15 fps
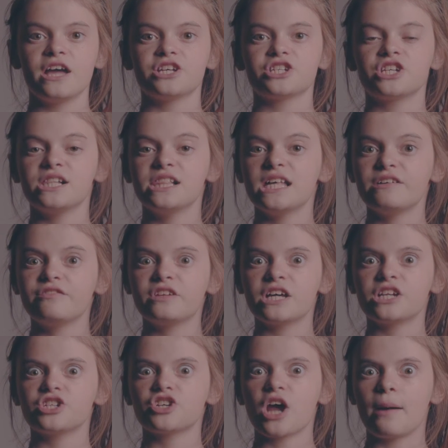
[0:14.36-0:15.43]
She lived
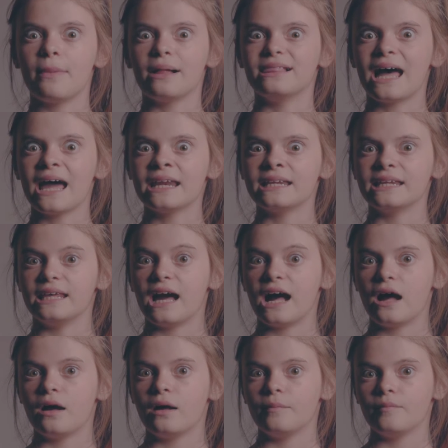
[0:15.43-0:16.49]
in Dramalandia,
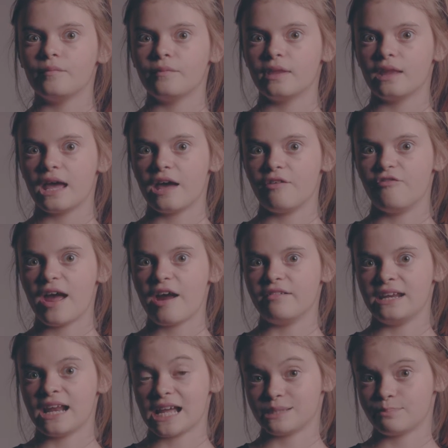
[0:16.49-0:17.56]
a
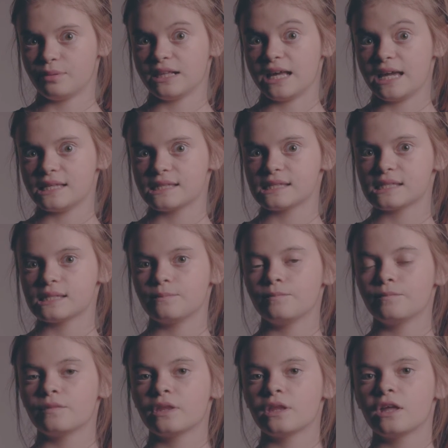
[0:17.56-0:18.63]
very nice place.
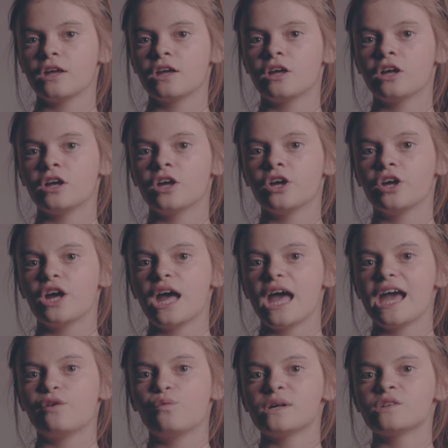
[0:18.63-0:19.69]

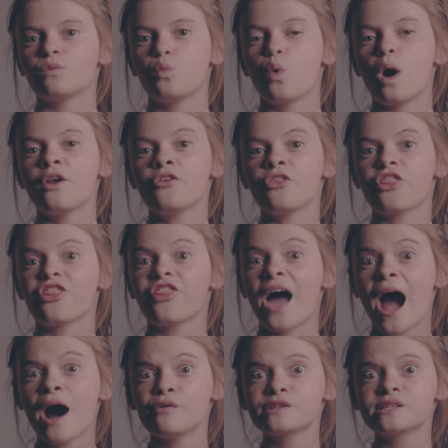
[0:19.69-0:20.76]
It was
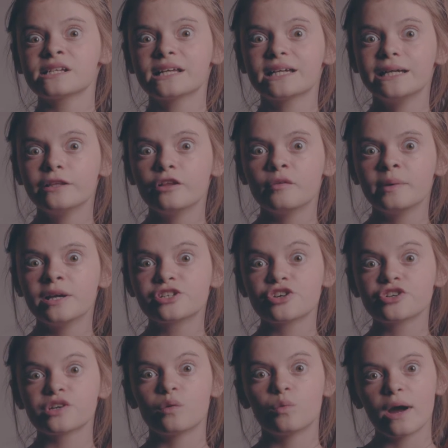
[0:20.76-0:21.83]
1,000
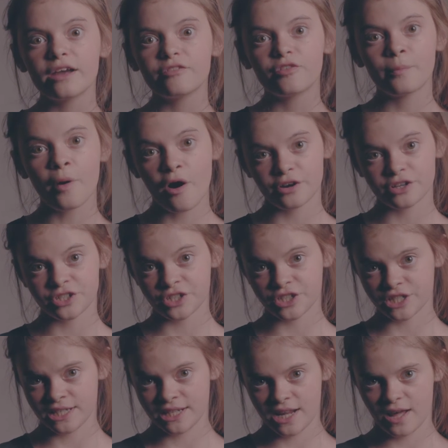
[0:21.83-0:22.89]
kilometers away from
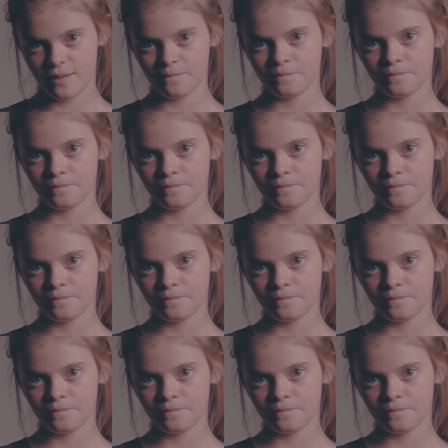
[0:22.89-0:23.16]
Argentina.